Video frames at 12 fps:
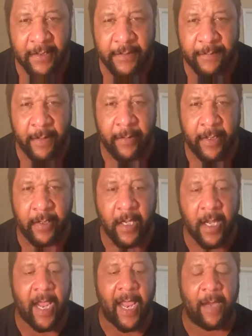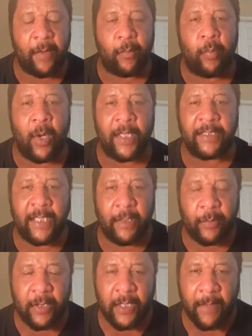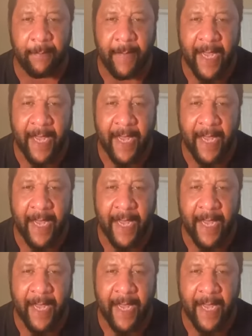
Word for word: the spirit. And once he would come